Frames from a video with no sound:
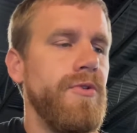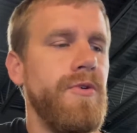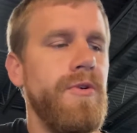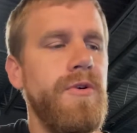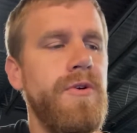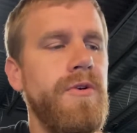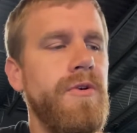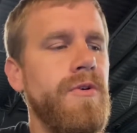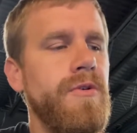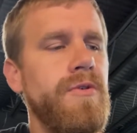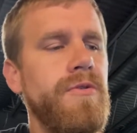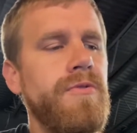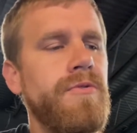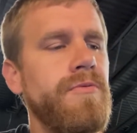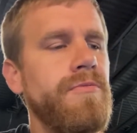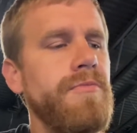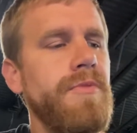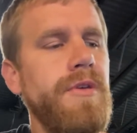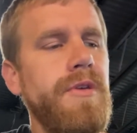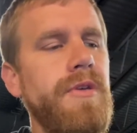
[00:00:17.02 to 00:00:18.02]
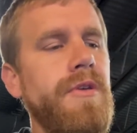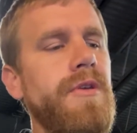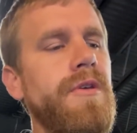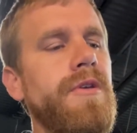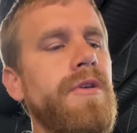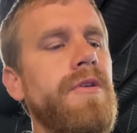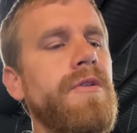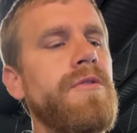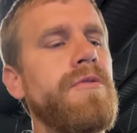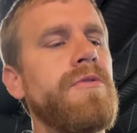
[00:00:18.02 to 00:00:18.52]
Draw me
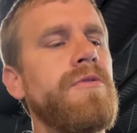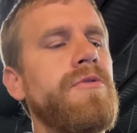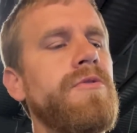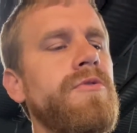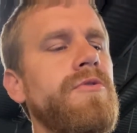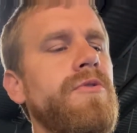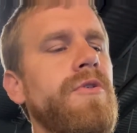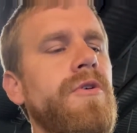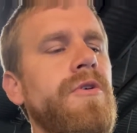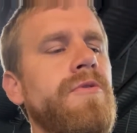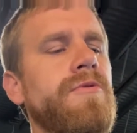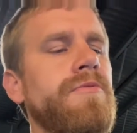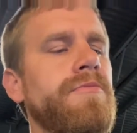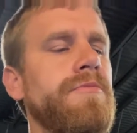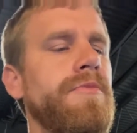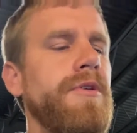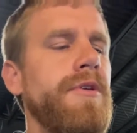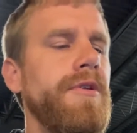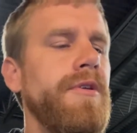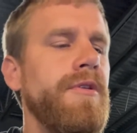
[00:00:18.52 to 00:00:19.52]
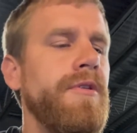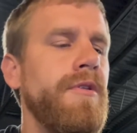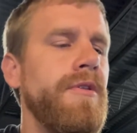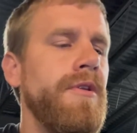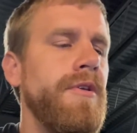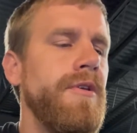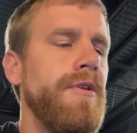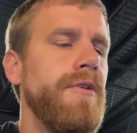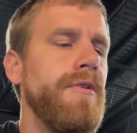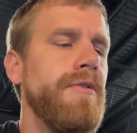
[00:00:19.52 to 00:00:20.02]
in, draw me
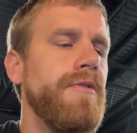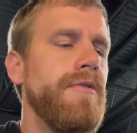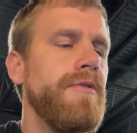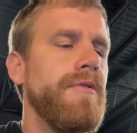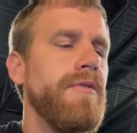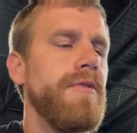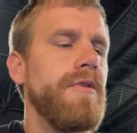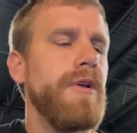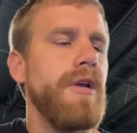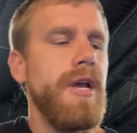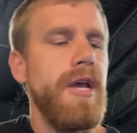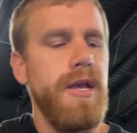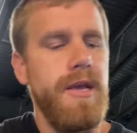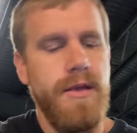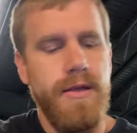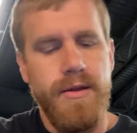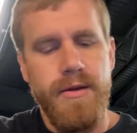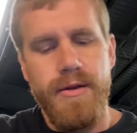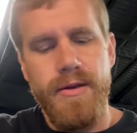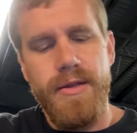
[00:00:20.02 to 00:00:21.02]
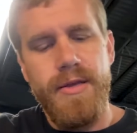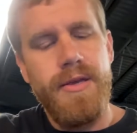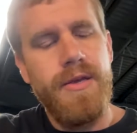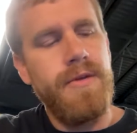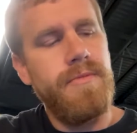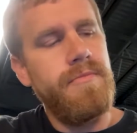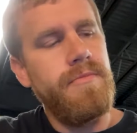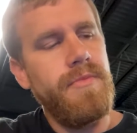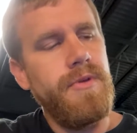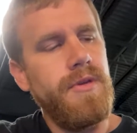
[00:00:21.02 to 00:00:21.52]
near,
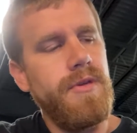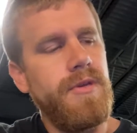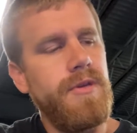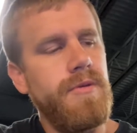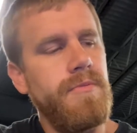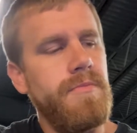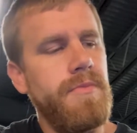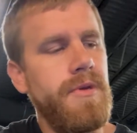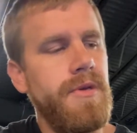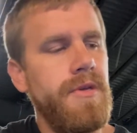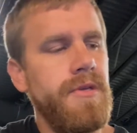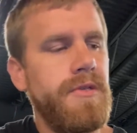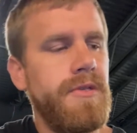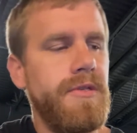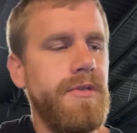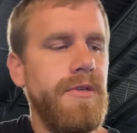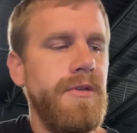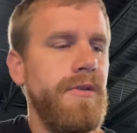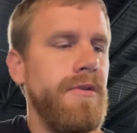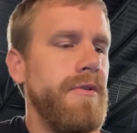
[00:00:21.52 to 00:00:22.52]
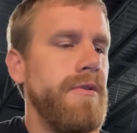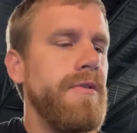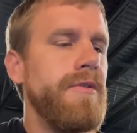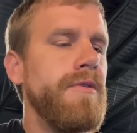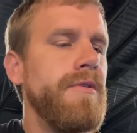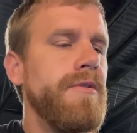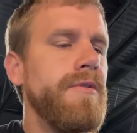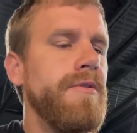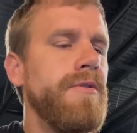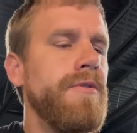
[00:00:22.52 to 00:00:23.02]
let me be
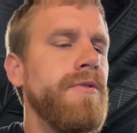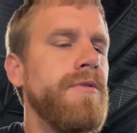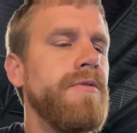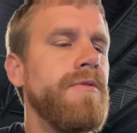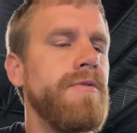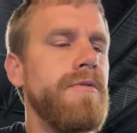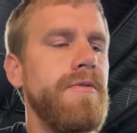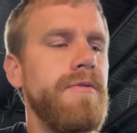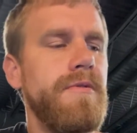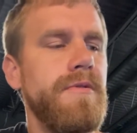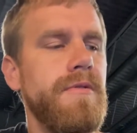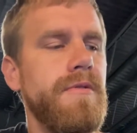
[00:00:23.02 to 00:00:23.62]
still.